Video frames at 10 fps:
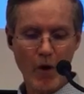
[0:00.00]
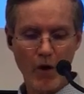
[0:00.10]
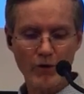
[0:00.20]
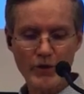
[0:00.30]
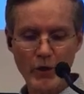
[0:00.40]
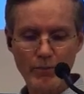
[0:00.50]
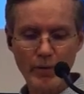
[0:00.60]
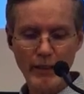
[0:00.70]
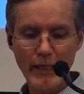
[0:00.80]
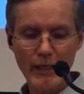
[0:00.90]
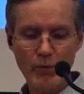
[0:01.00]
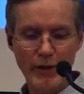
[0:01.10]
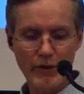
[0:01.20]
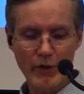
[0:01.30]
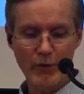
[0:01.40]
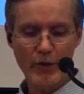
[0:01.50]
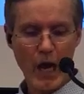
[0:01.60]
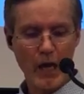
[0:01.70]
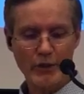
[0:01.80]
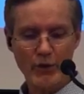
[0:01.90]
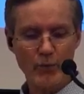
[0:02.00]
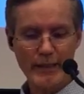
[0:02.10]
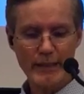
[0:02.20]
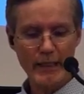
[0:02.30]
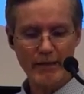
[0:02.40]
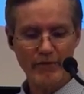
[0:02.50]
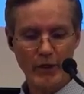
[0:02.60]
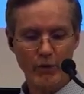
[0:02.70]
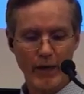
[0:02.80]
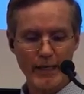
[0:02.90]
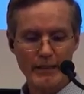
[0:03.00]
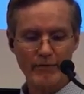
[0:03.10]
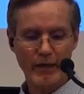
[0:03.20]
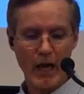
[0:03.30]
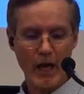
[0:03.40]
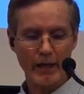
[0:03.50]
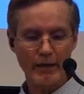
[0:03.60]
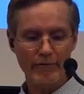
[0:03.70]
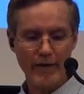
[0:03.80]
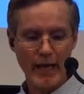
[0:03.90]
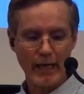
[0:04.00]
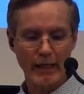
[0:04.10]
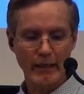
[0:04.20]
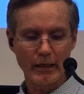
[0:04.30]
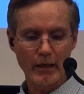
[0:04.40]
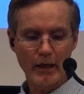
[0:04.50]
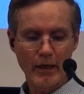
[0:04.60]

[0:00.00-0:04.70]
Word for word: also plead with you not to receive the grace of God in vain.